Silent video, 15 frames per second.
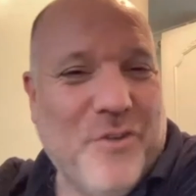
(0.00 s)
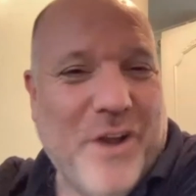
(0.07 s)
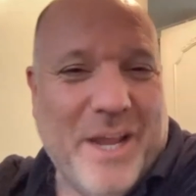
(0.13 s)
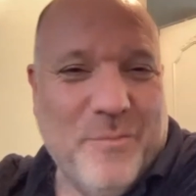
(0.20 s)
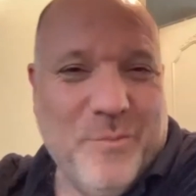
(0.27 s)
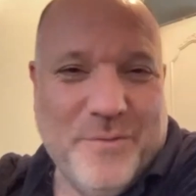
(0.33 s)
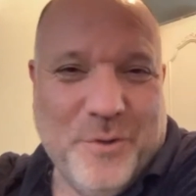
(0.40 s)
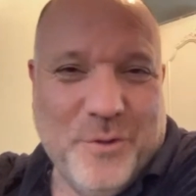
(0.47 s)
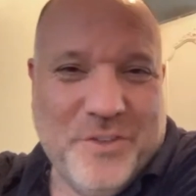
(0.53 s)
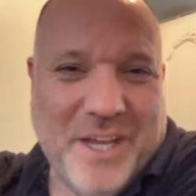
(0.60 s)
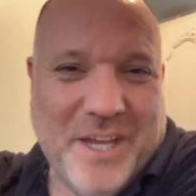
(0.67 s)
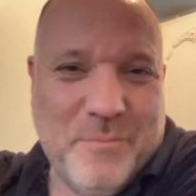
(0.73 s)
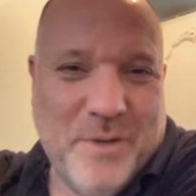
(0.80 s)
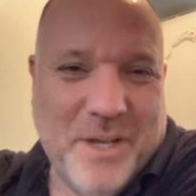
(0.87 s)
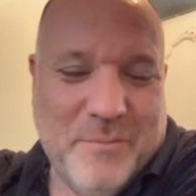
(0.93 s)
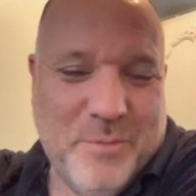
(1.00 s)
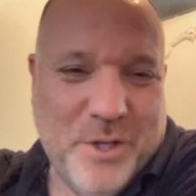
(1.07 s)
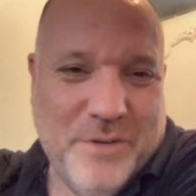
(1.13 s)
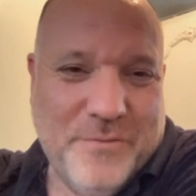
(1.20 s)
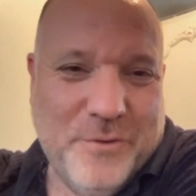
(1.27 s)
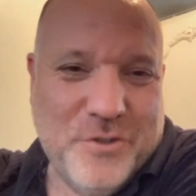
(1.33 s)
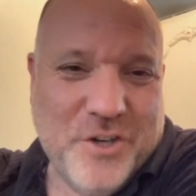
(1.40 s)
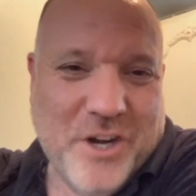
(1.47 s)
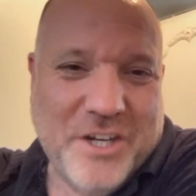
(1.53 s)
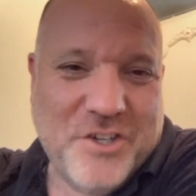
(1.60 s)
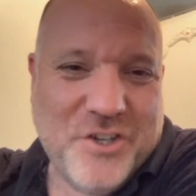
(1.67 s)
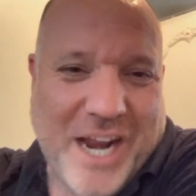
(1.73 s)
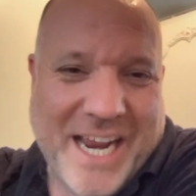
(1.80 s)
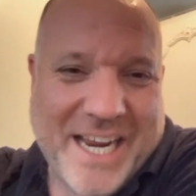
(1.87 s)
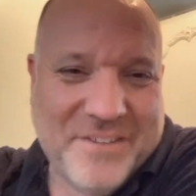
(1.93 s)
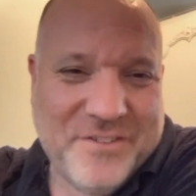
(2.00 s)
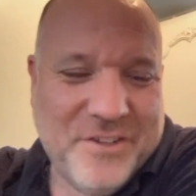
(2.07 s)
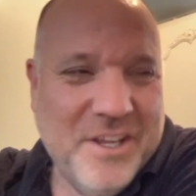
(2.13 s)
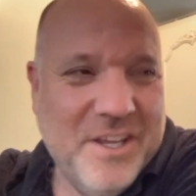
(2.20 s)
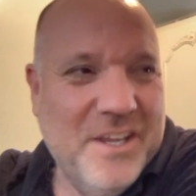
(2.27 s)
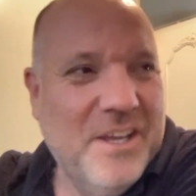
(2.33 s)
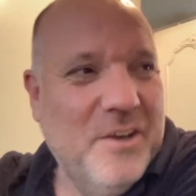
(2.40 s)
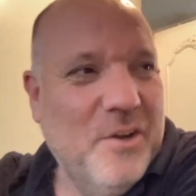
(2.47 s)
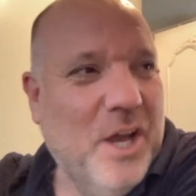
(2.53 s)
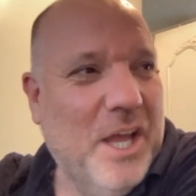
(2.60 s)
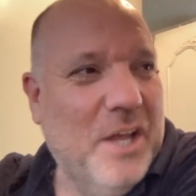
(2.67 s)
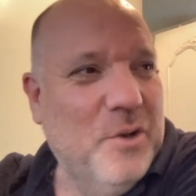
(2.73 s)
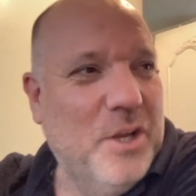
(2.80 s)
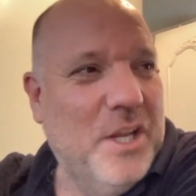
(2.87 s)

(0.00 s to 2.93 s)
rain. We've also had beautiful dry tracks. You